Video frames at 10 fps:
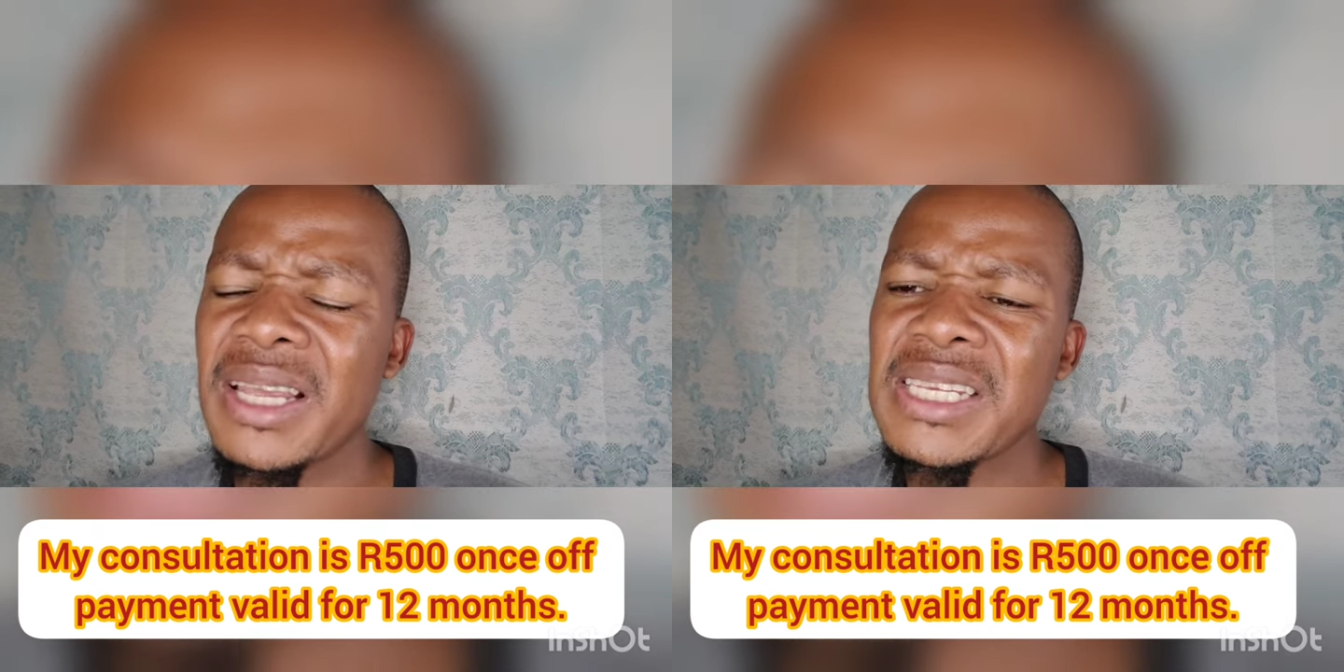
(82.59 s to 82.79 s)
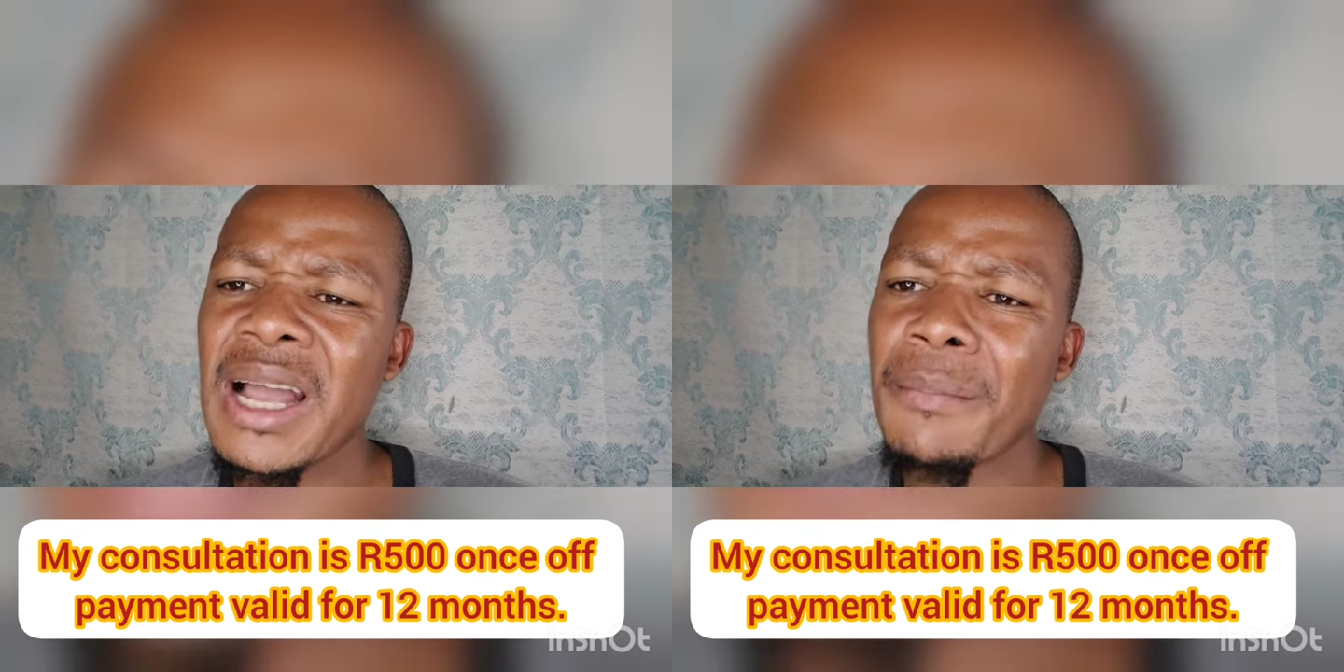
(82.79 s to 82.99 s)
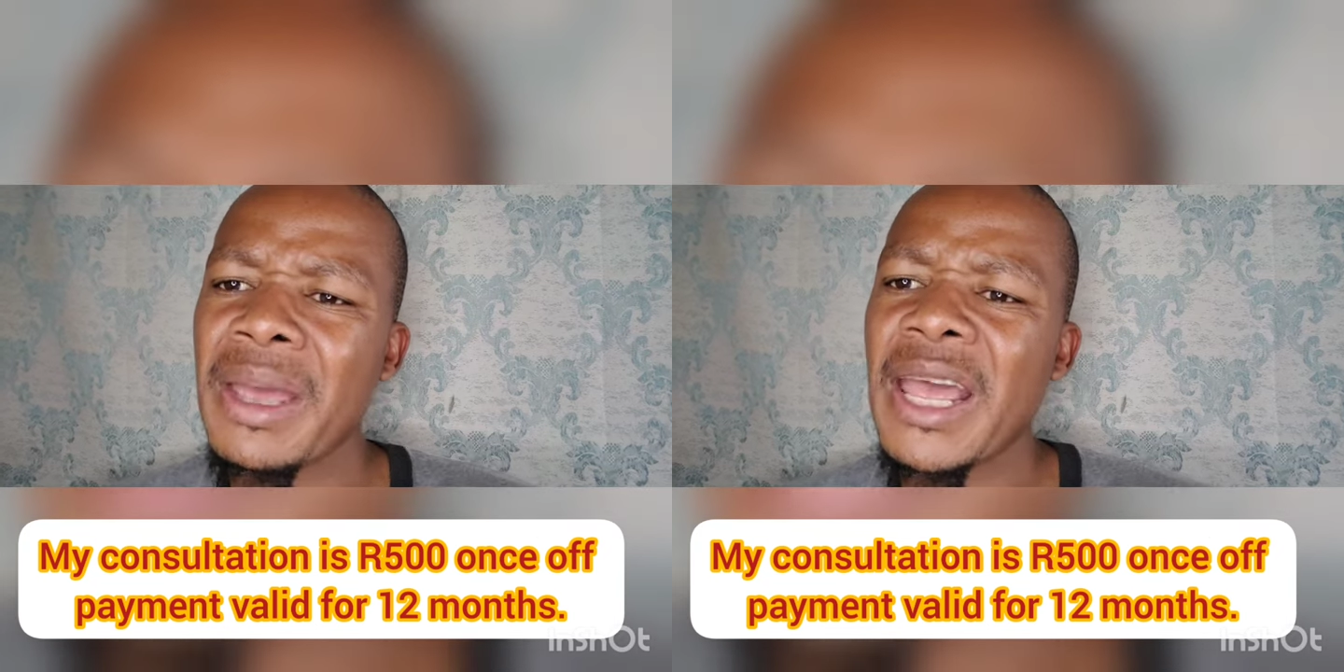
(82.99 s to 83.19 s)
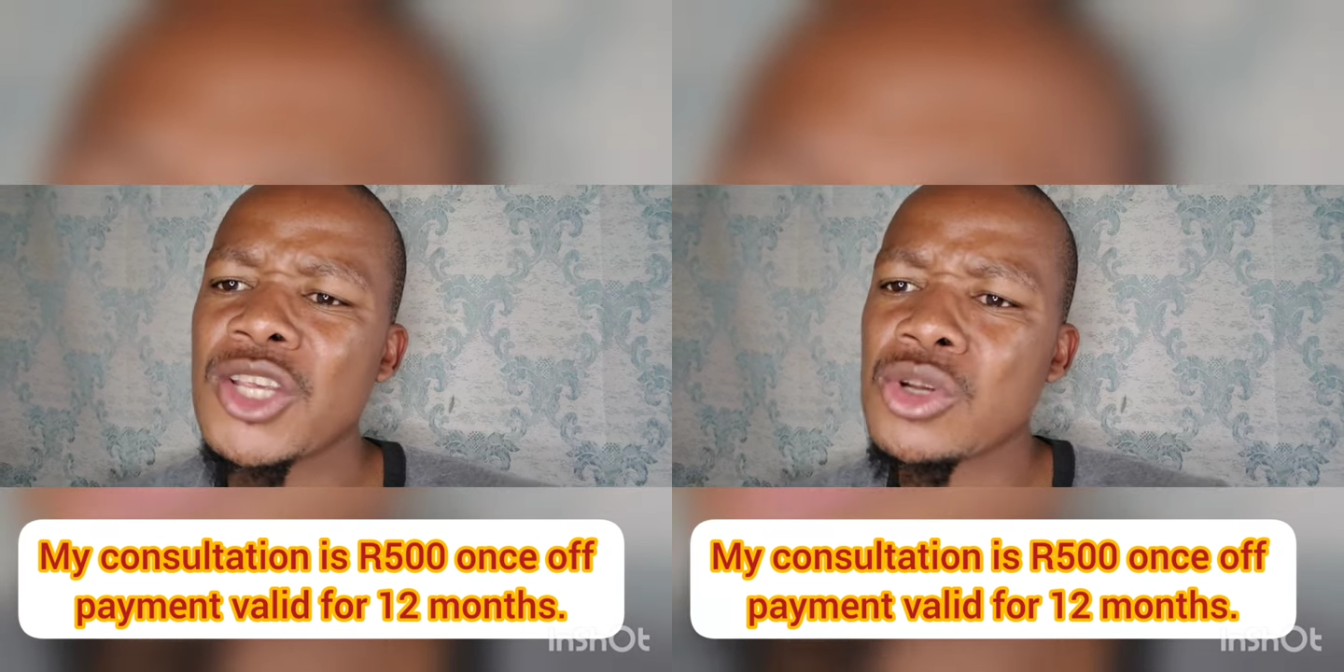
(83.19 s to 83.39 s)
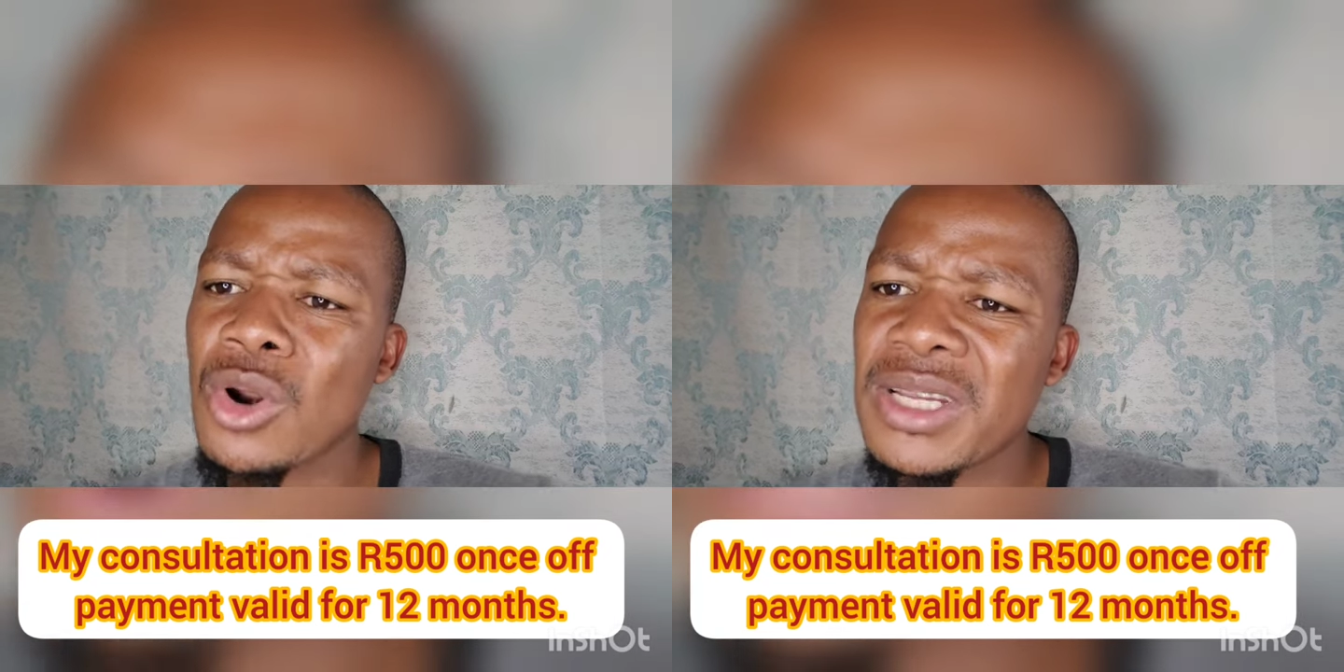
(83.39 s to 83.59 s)
This young man
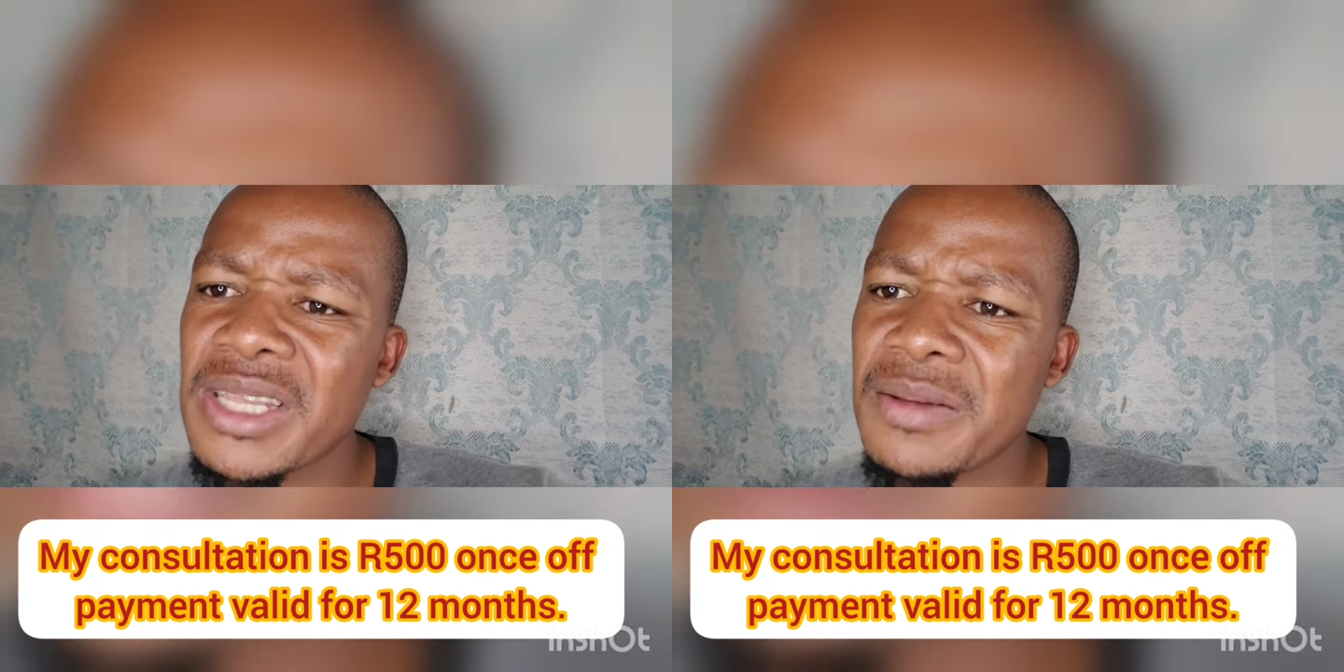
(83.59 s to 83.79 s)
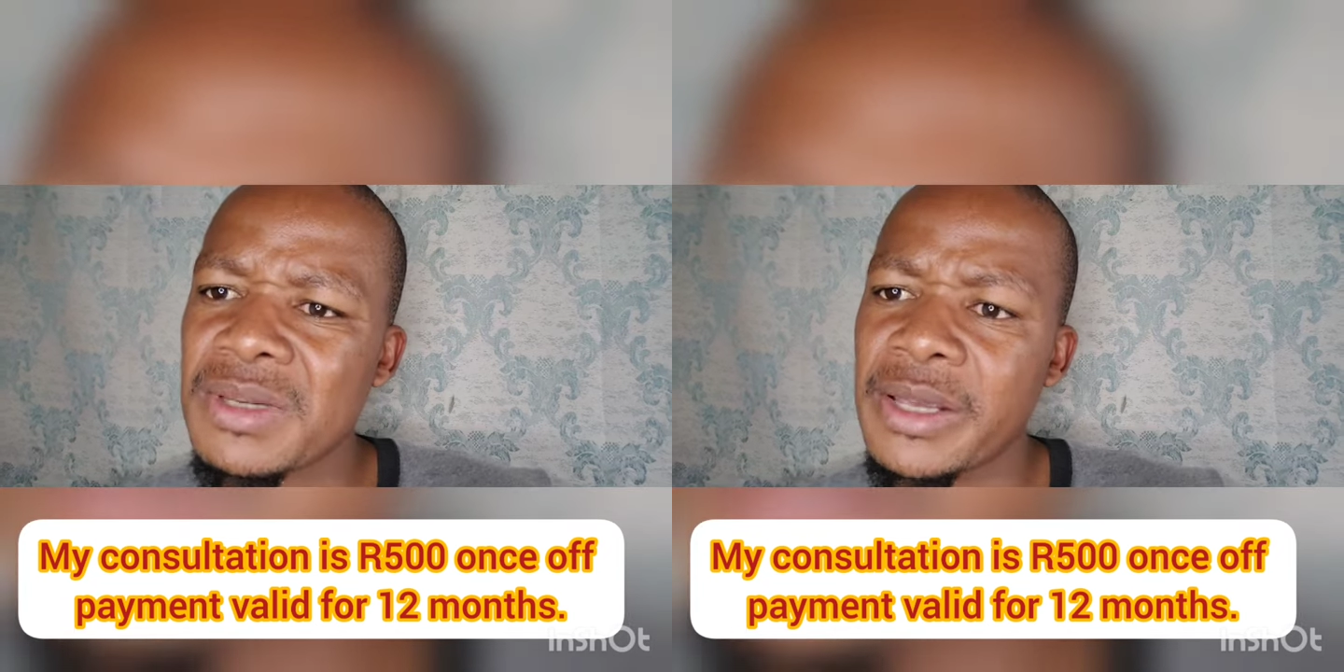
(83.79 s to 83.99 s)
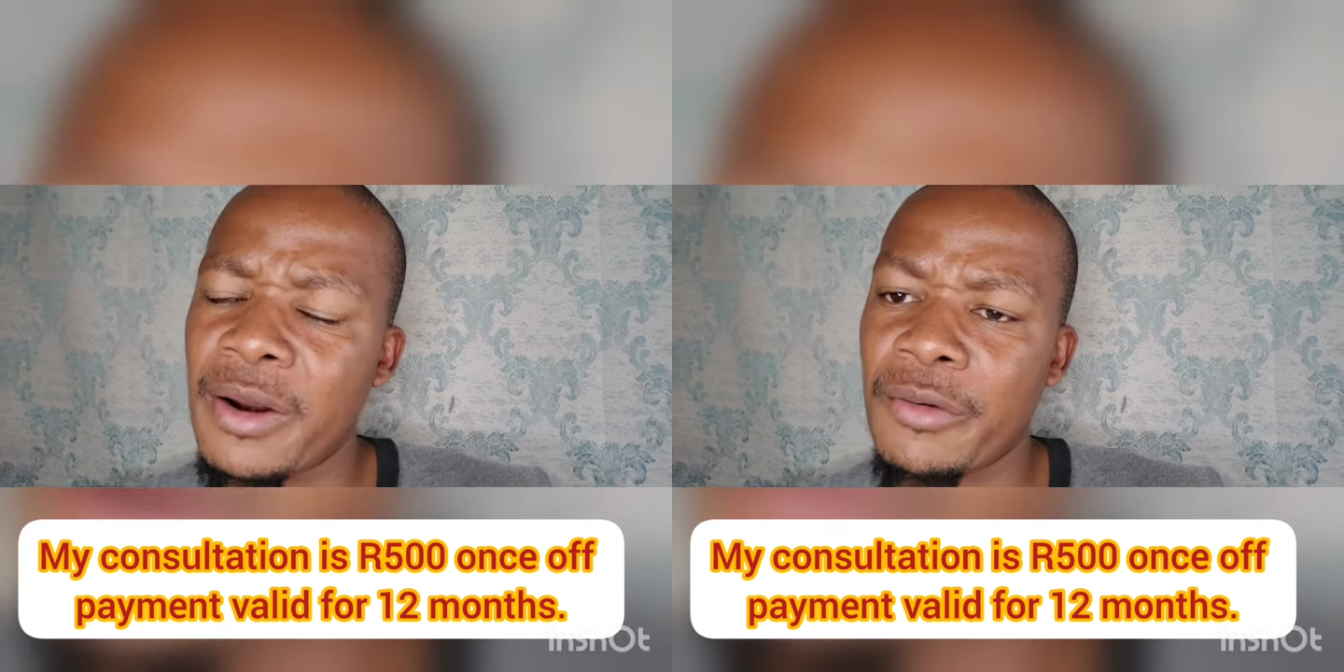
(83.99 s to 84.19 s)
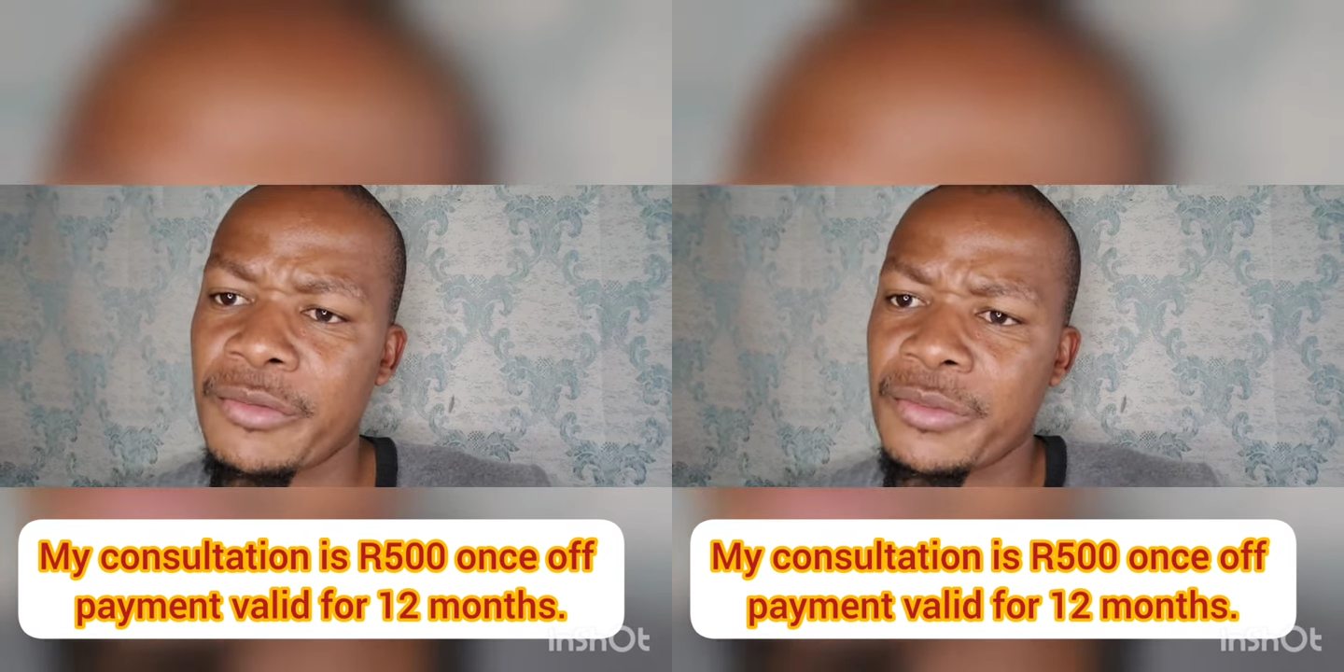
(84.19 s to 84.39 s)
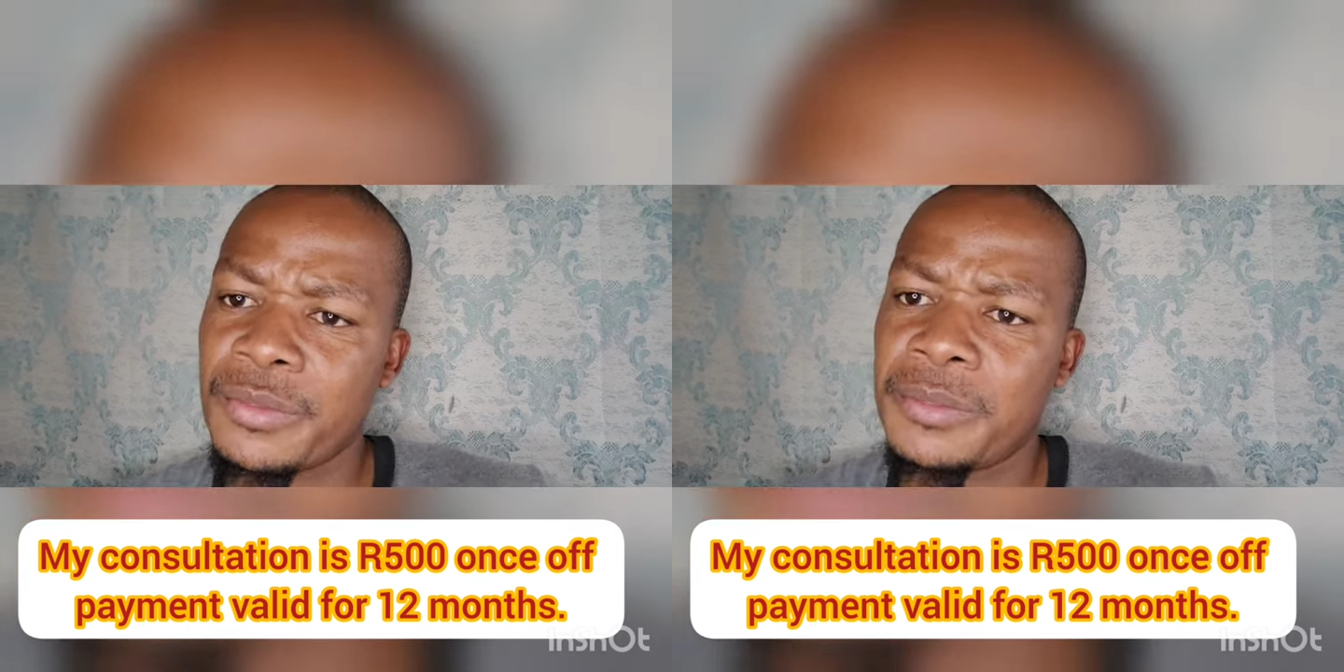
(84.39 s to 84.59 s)
has lost himself.